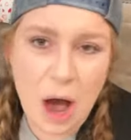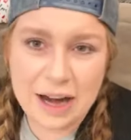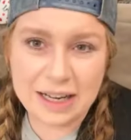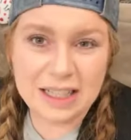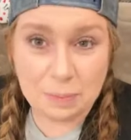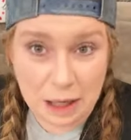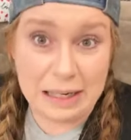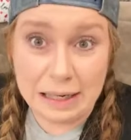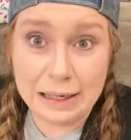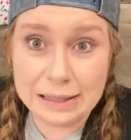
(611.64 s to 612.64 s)
know how to
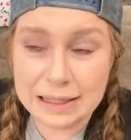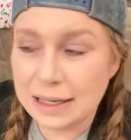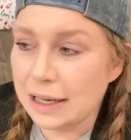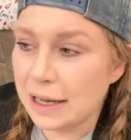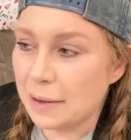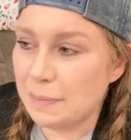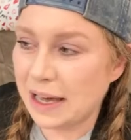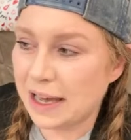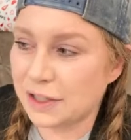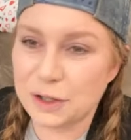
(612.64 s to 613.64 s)
explain it
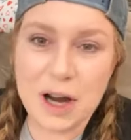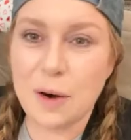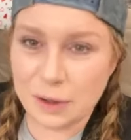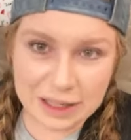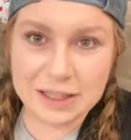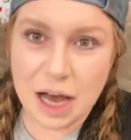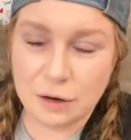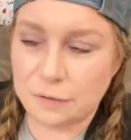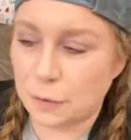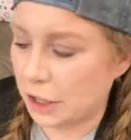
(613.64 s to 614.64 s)
because there's not really a
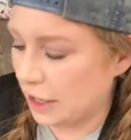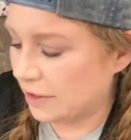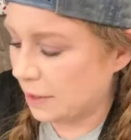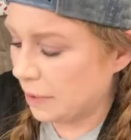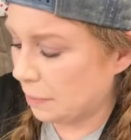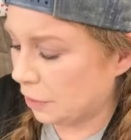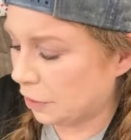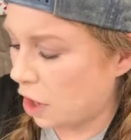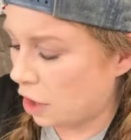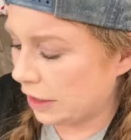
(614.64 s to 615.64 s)
title for it. Some people
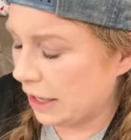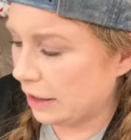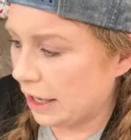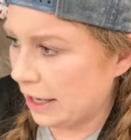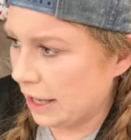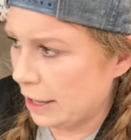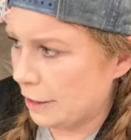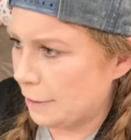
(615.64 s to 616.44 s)
are calling it like,